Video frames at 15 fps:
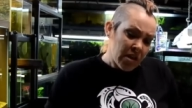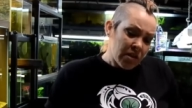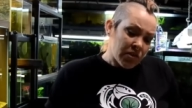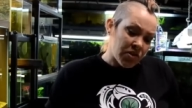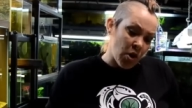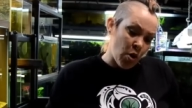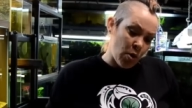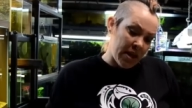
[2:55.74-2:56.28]

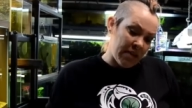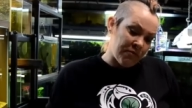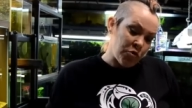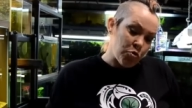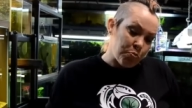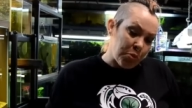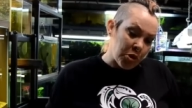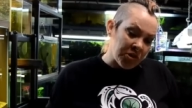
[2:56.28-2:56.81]
So if you
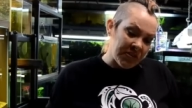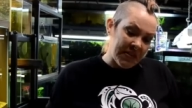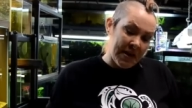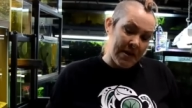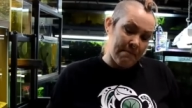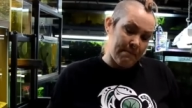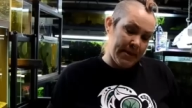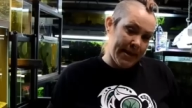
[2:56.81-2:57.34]
put
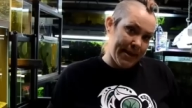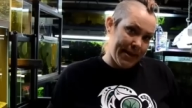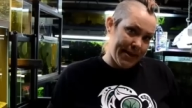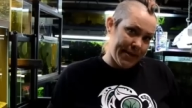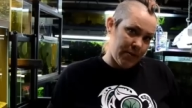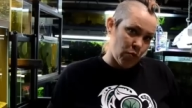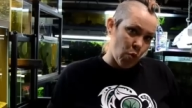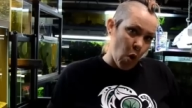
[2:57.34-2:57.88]
them
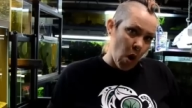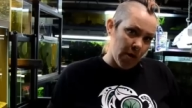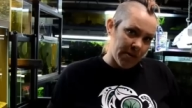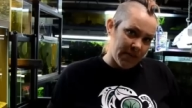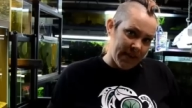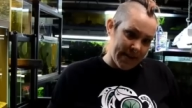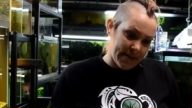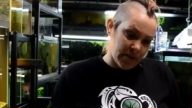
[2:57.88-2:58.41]
in water
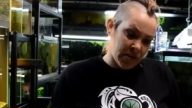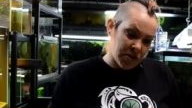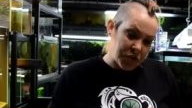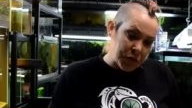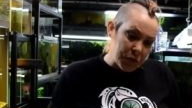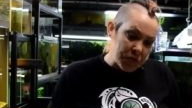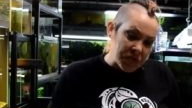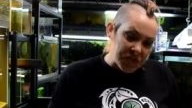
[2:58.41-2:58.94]
that is
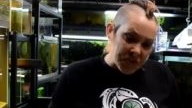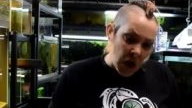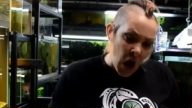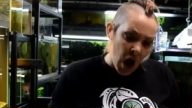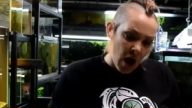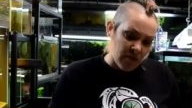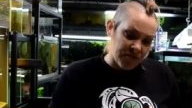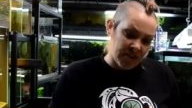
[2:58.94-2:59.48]
too
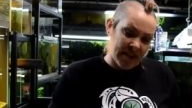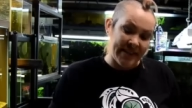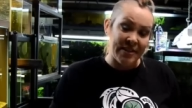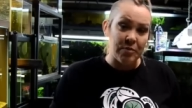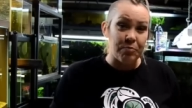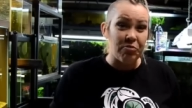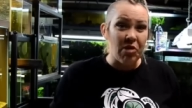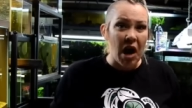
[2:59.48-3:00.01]
soft, it
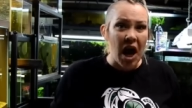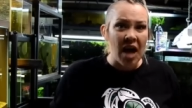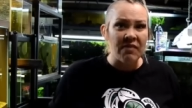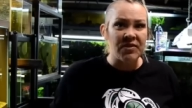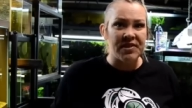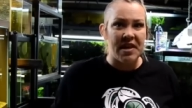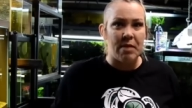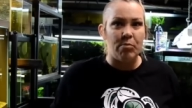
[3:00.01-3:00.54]

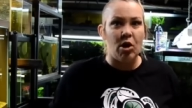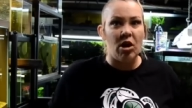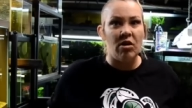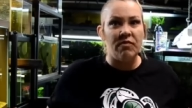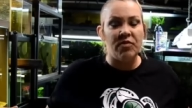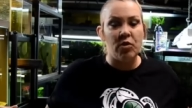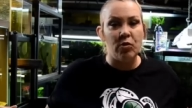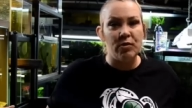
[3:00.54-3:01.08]
deprives them
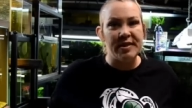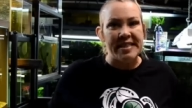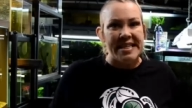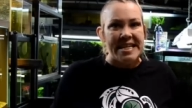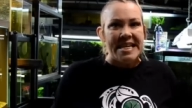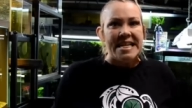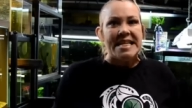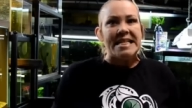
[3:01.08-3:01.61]
of those
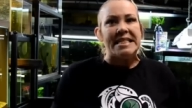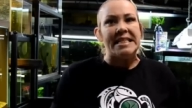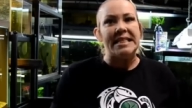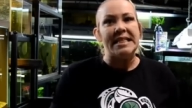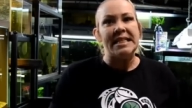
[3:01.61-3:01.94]
needed